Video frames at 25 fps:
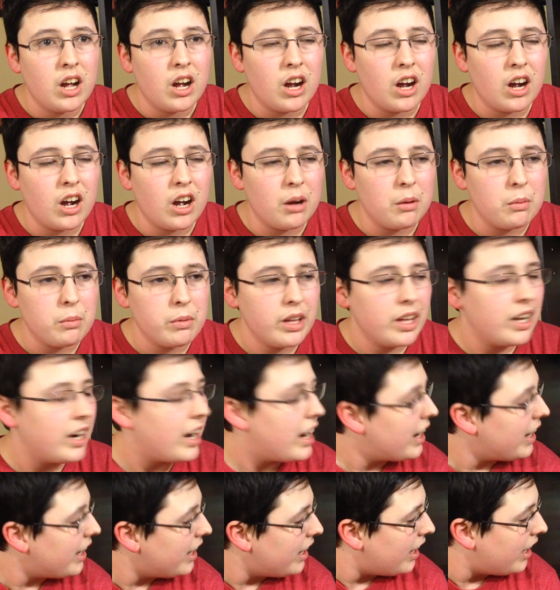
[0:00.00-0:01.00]
And
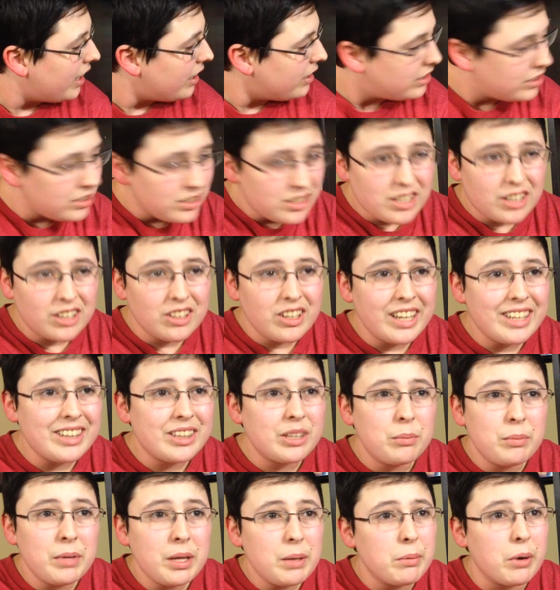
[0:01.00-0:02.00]
I just
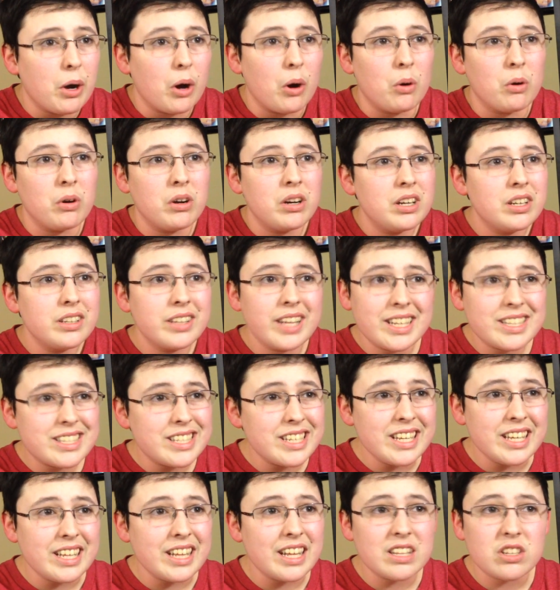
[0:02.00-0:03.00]
collect amiibo. That's
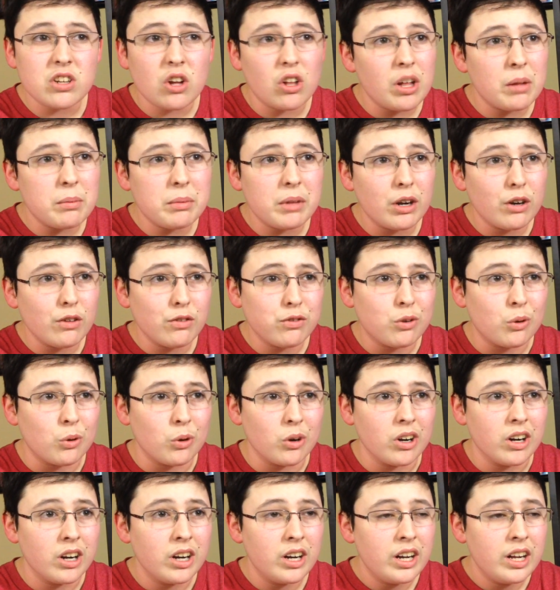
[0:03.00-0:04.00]
it. That's all I'm there
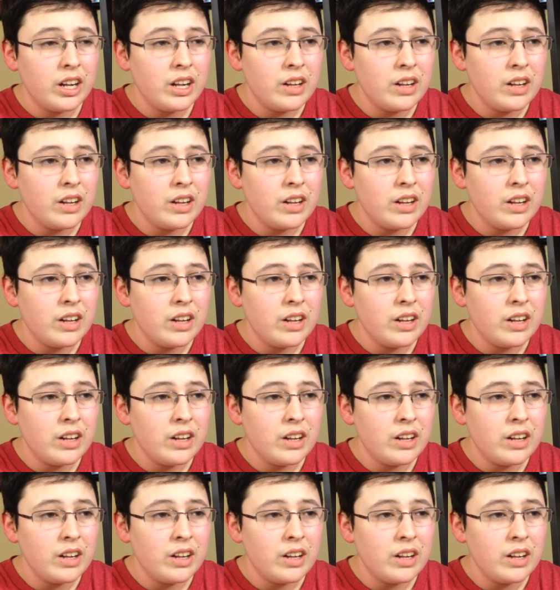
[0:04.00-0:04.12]
for.